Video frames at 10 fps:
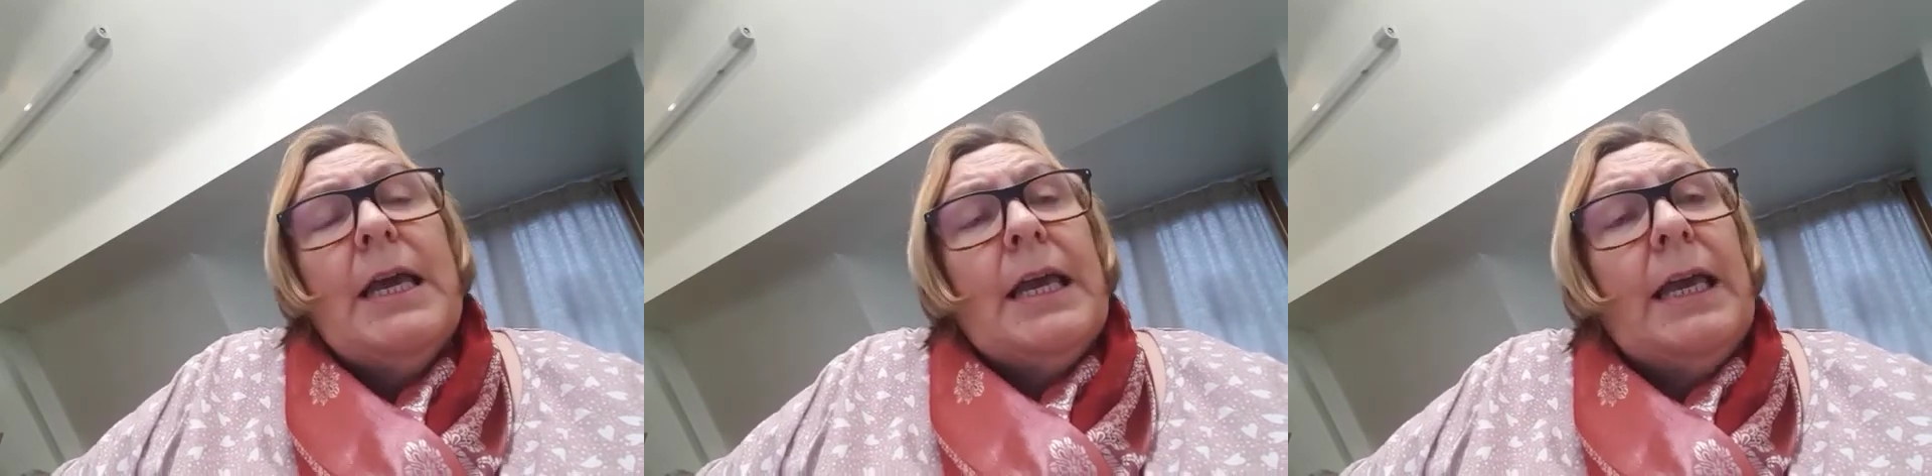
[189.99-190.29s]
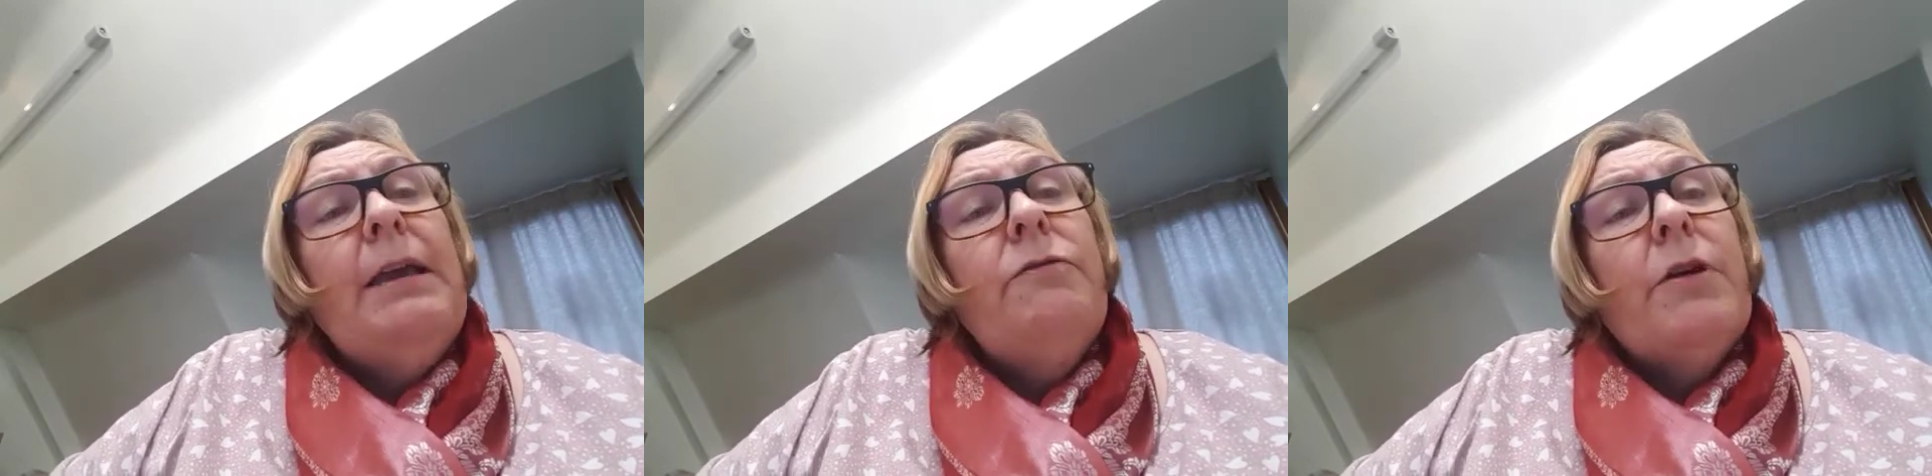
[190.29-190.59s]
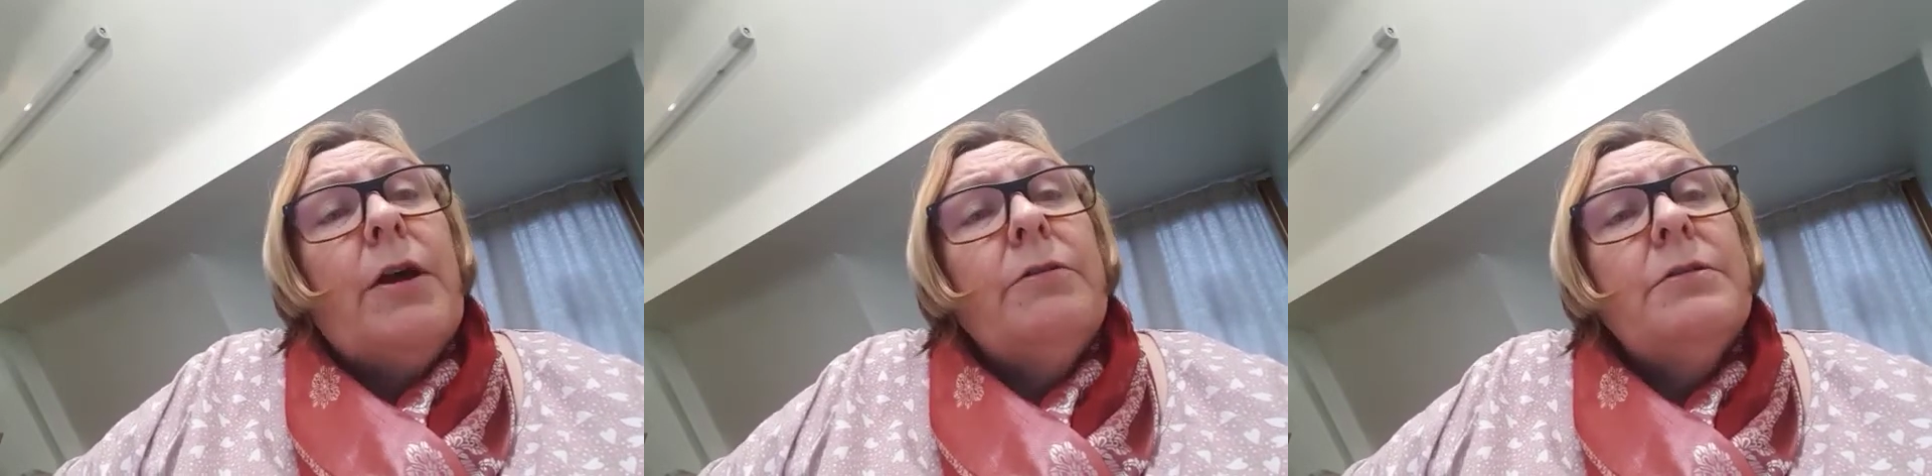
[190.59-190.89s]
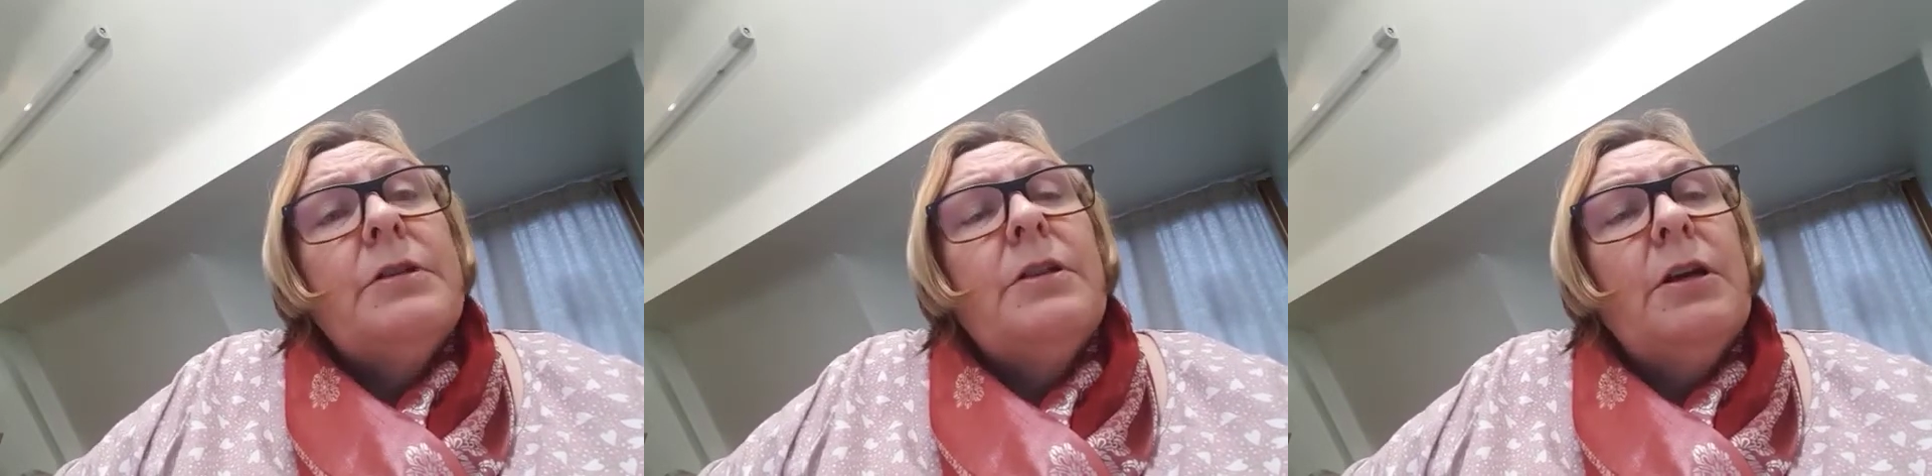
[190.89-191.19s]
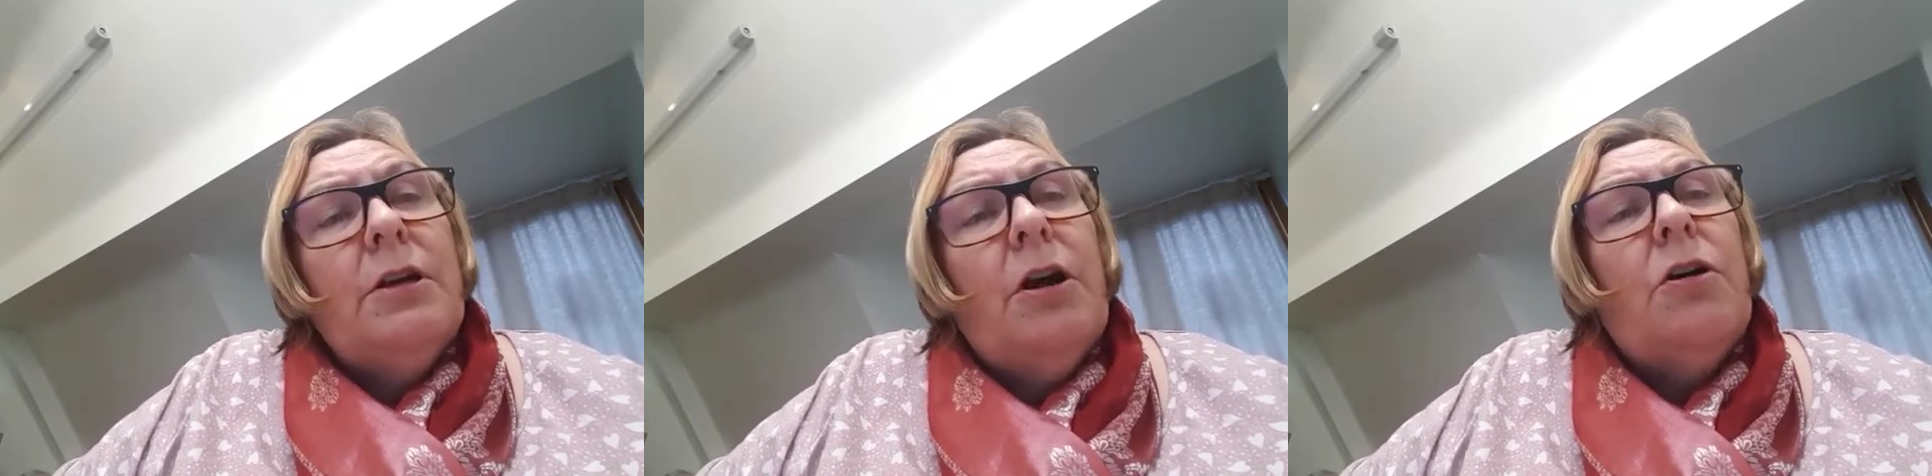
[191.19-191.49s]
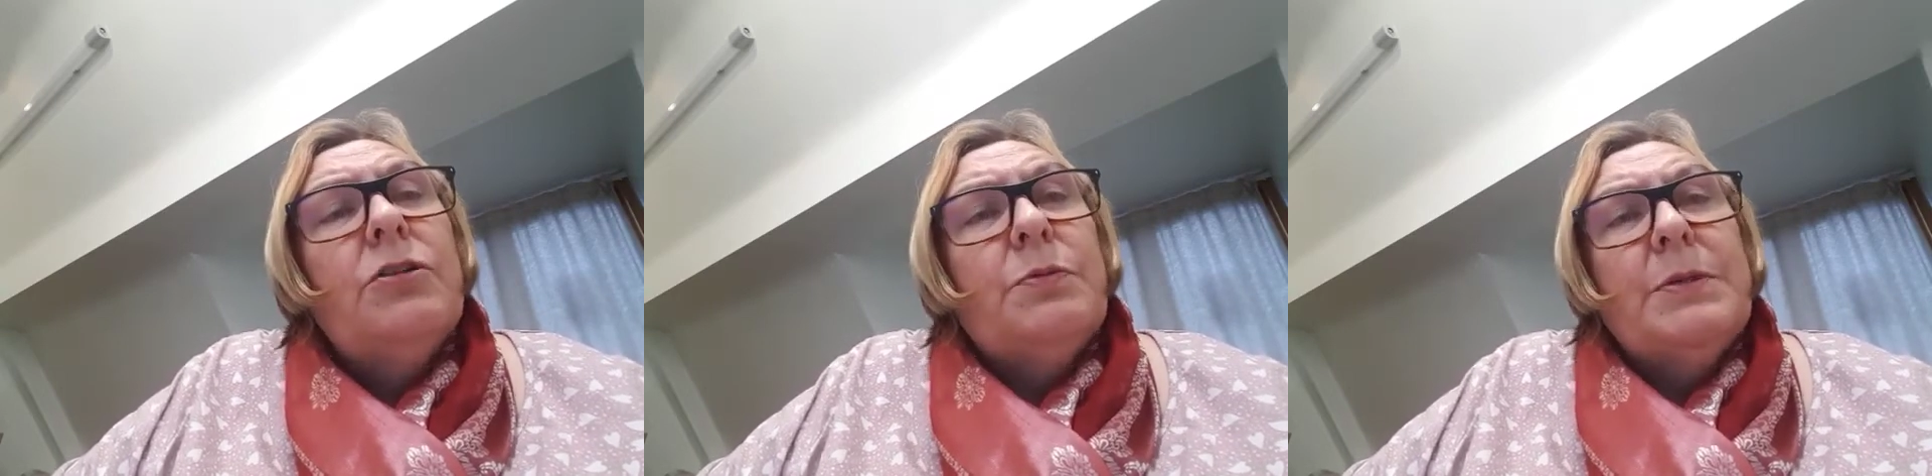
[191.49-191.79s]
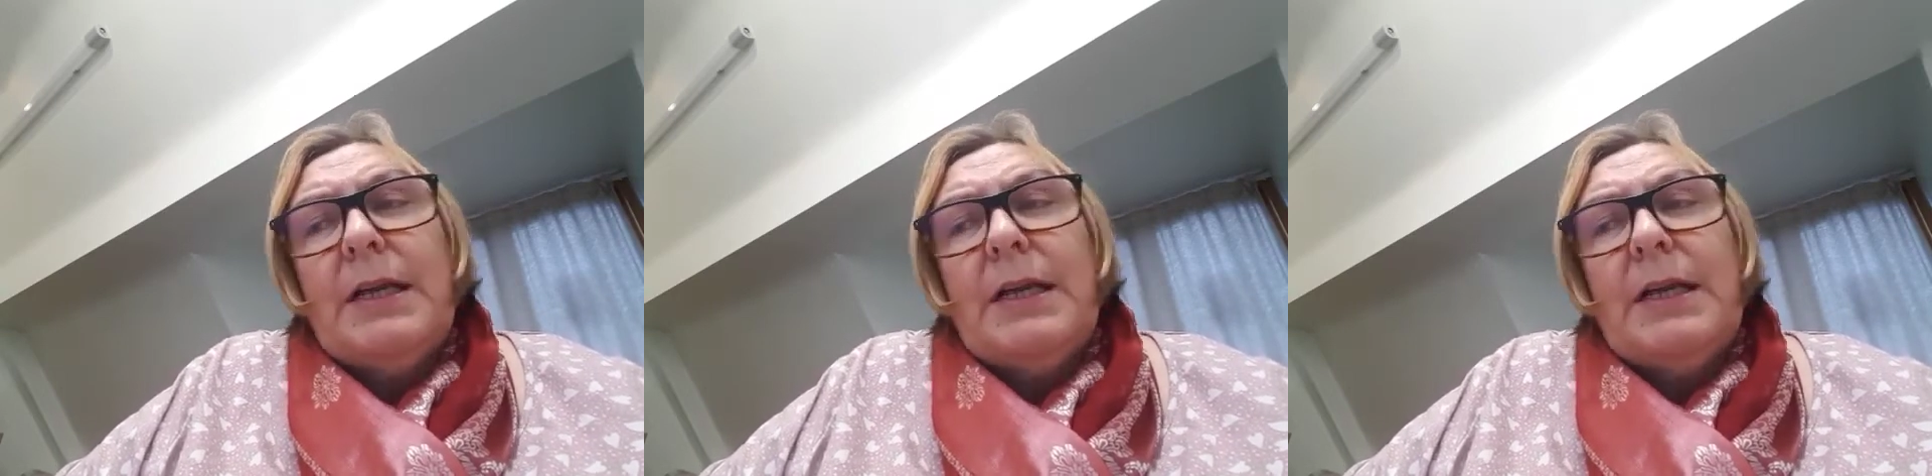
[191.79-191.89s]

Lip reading: He wrote that God was